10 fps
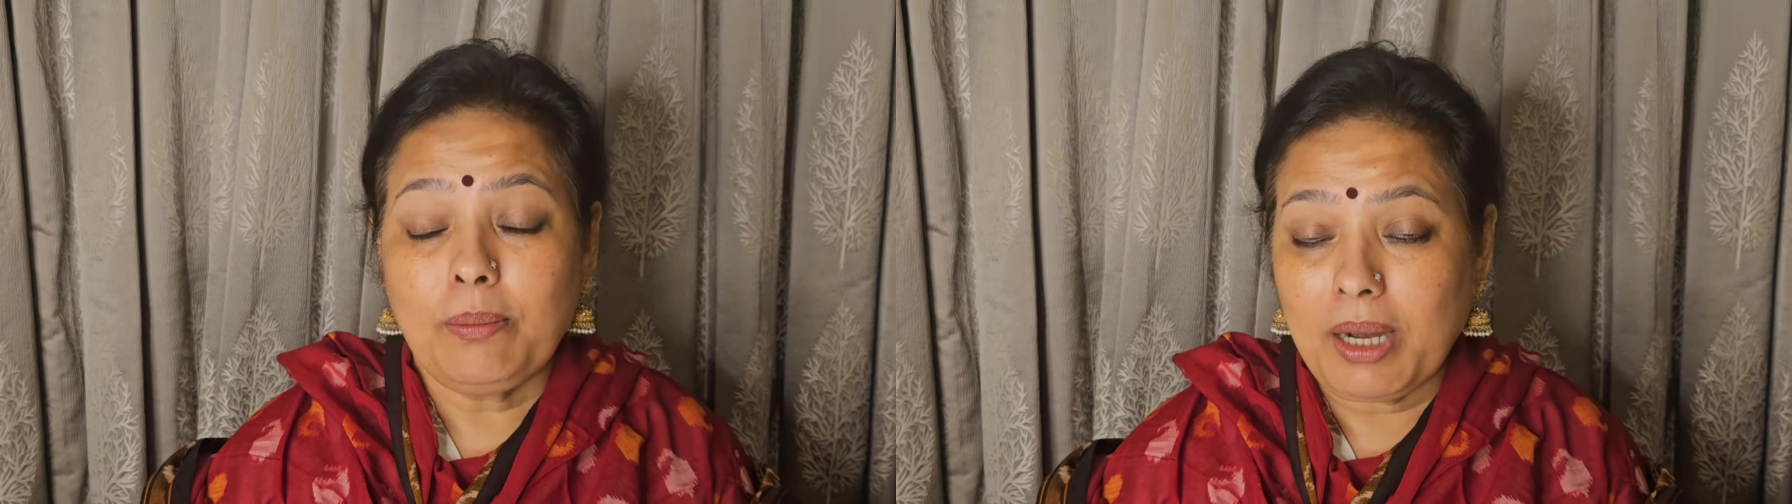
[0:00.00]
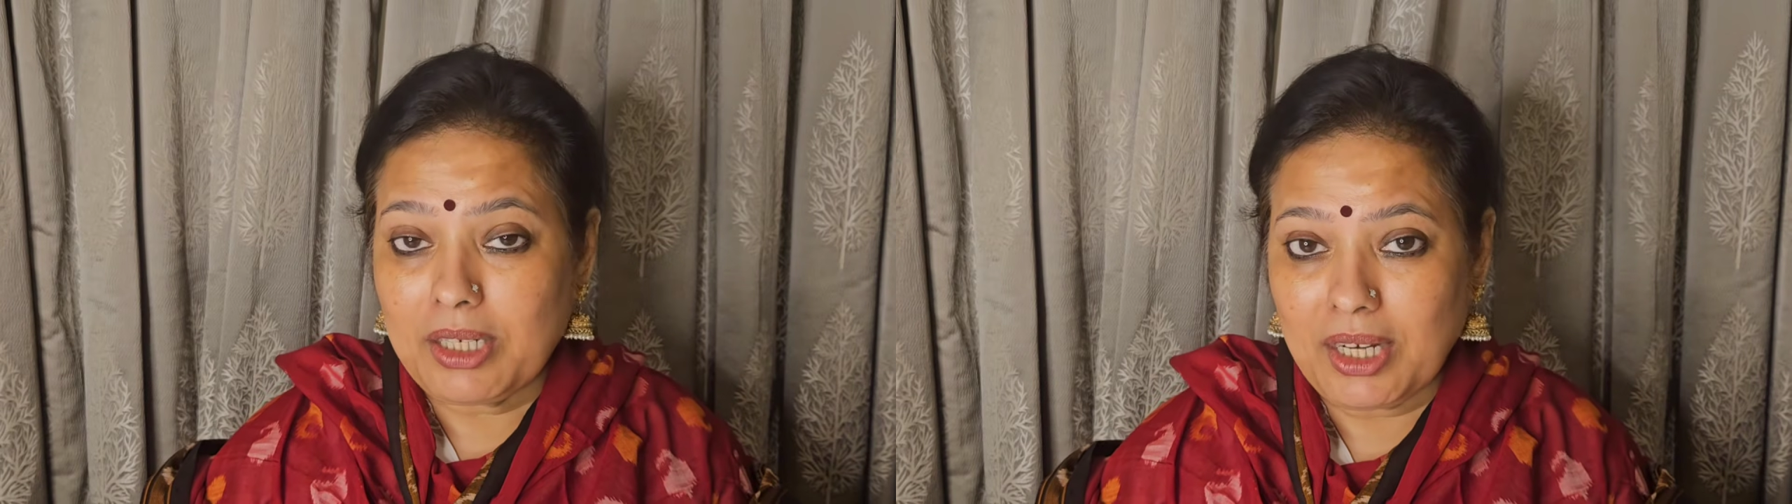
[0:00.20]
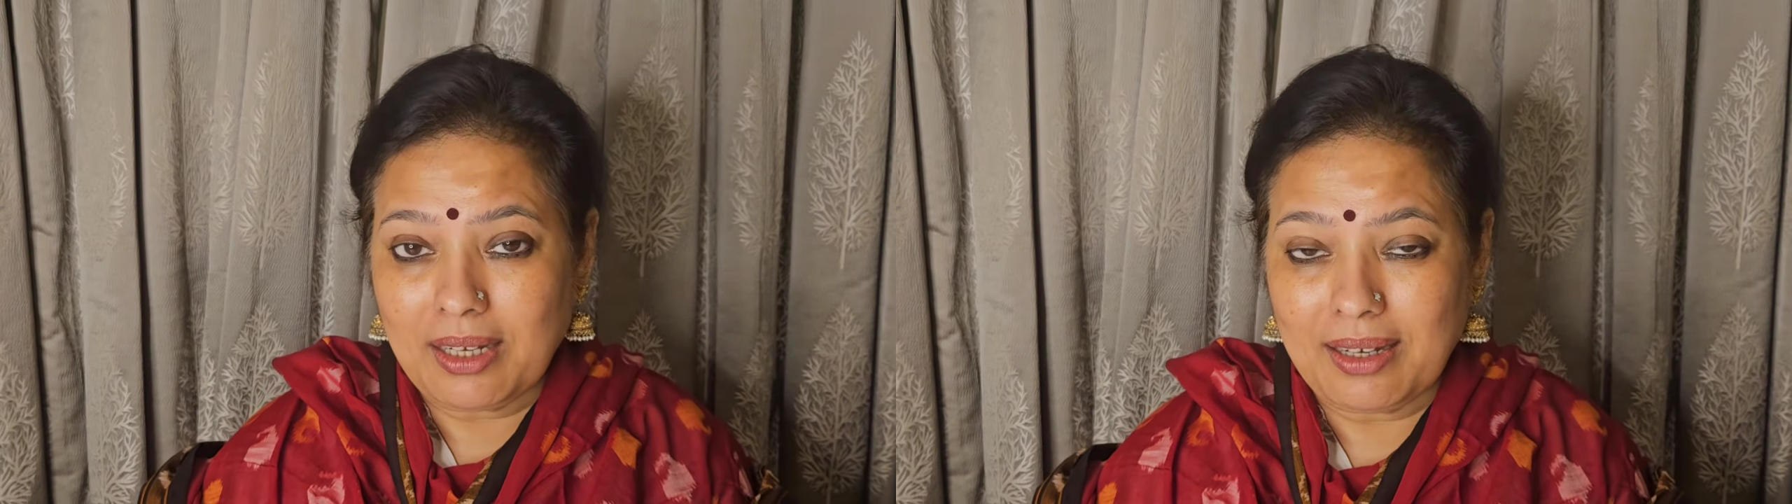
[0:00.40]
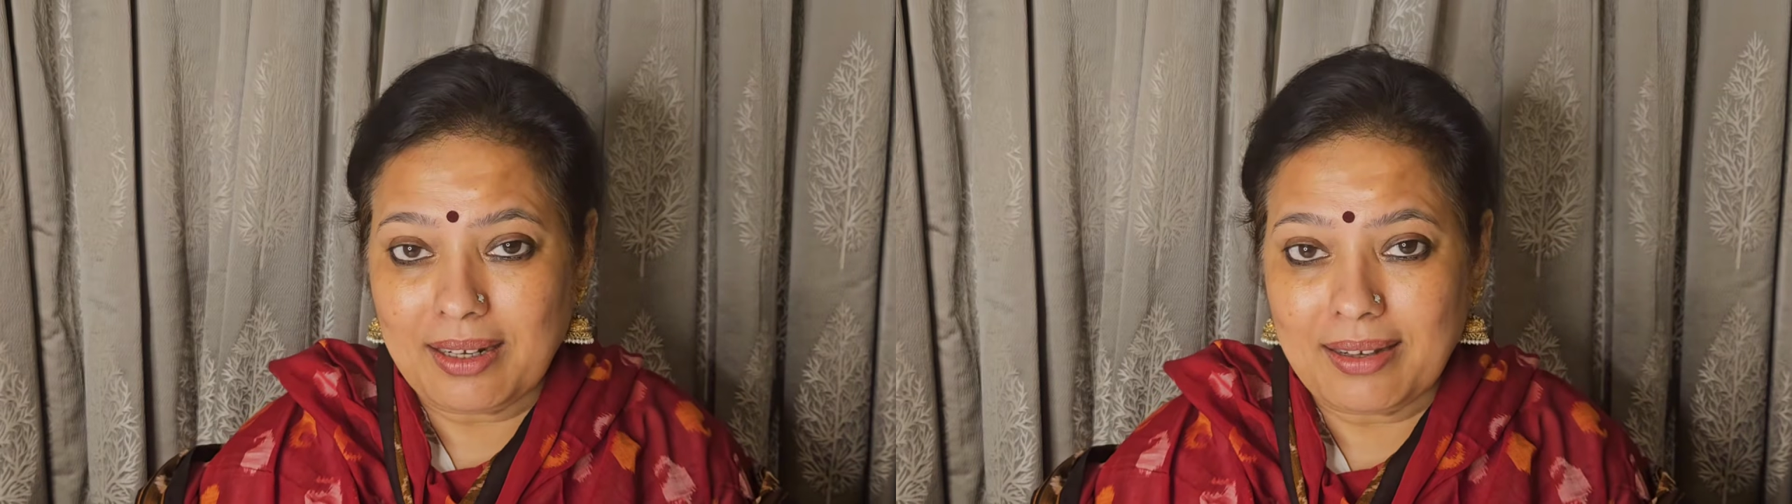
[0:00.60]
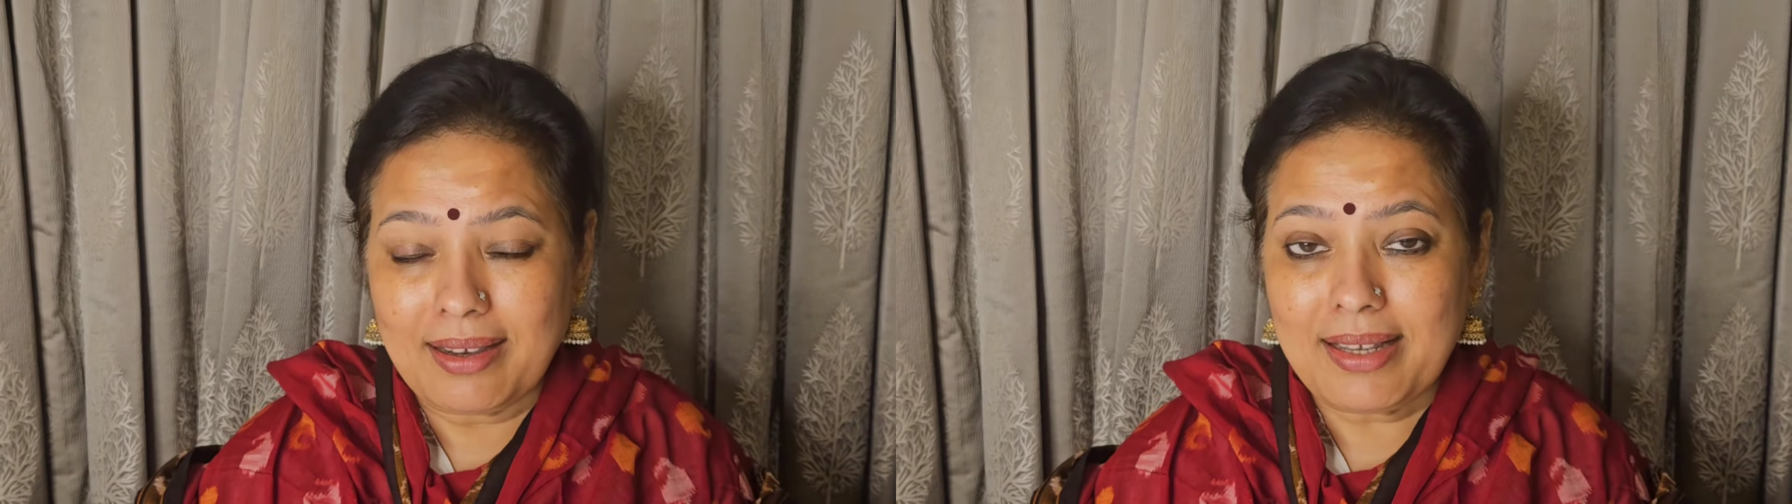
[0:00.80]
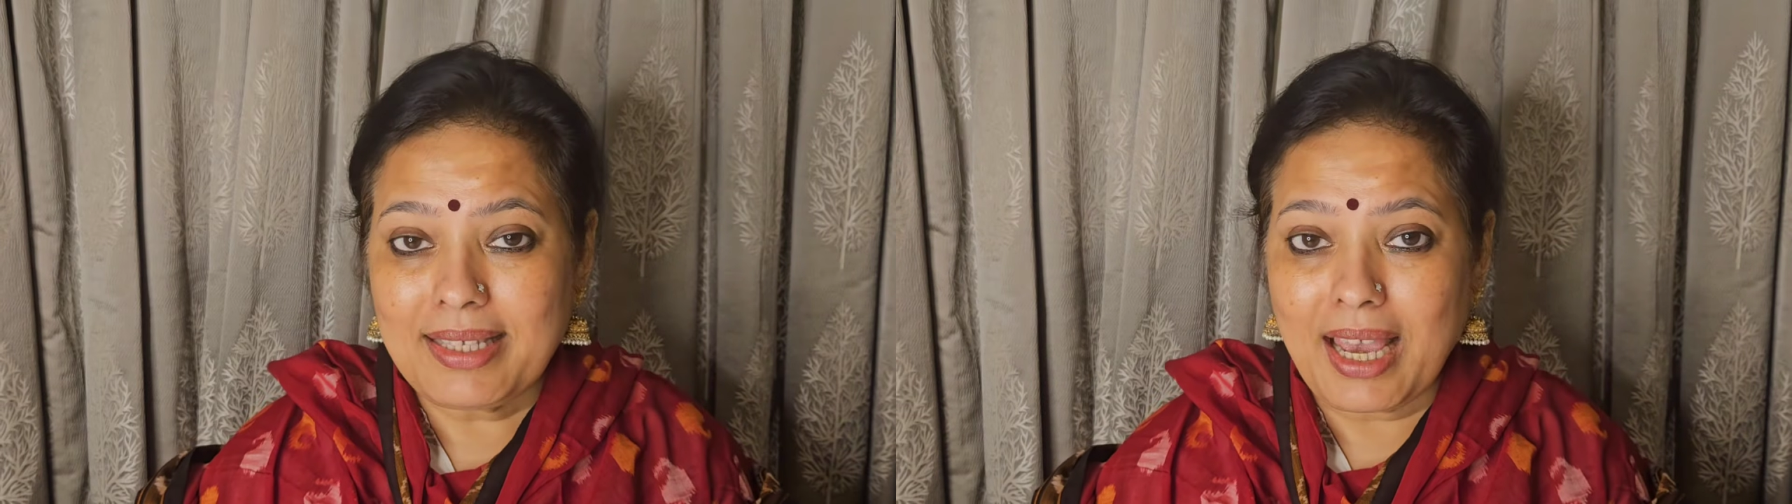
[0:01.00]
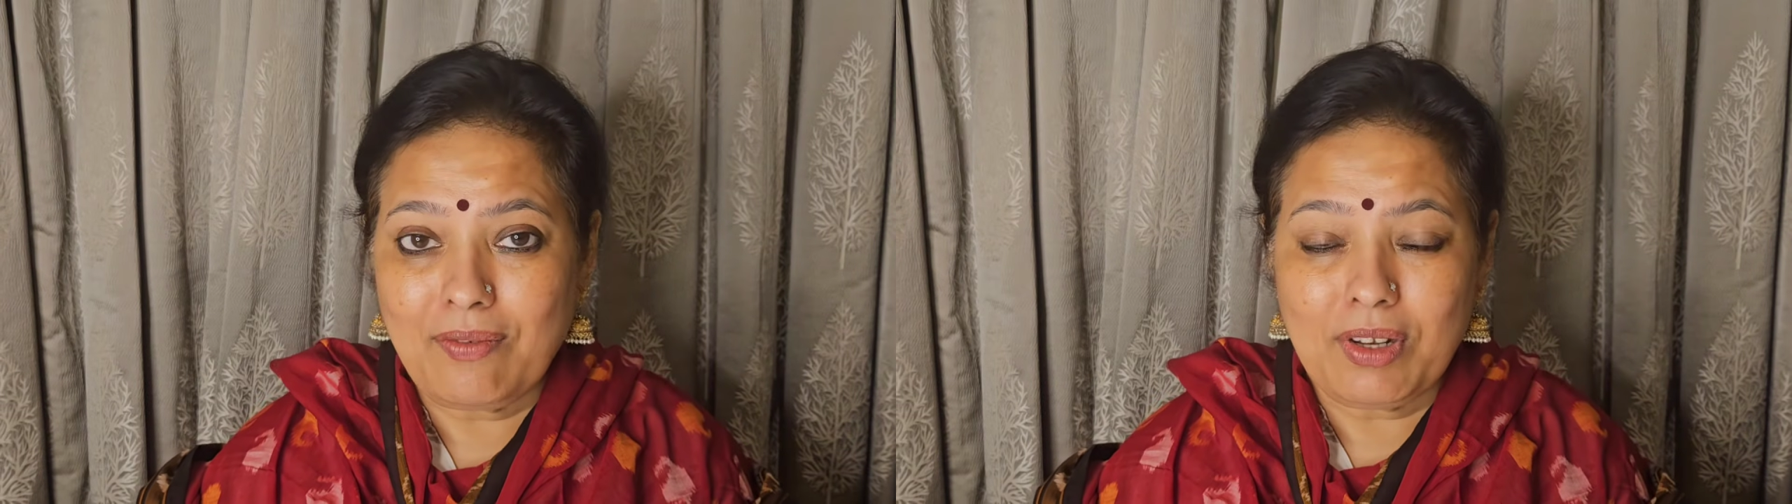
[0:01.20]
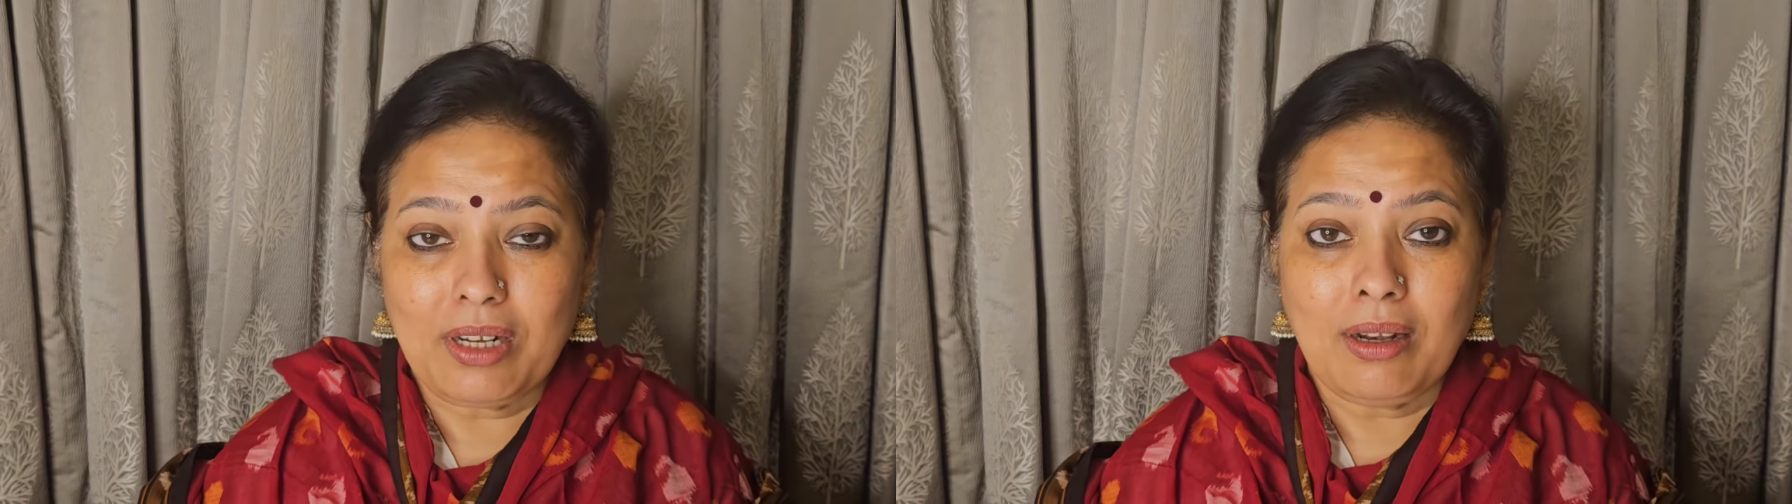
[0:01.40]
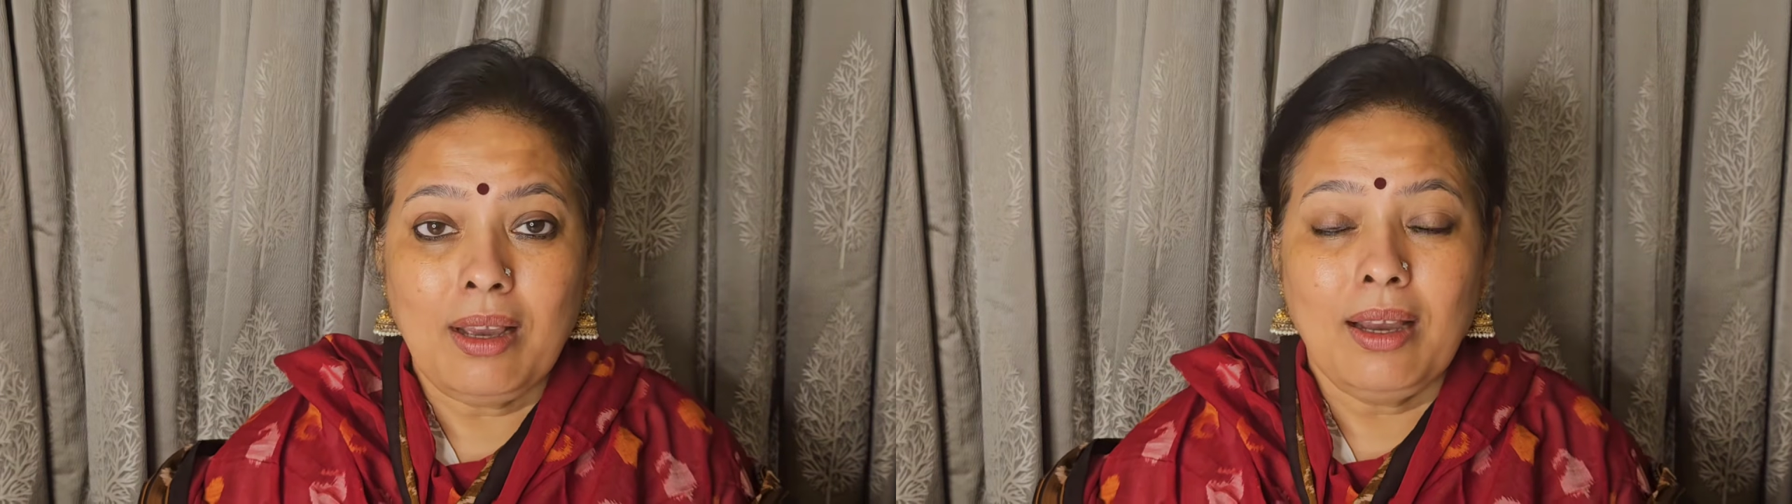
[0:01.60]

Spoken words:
Bhashanga ragas. I will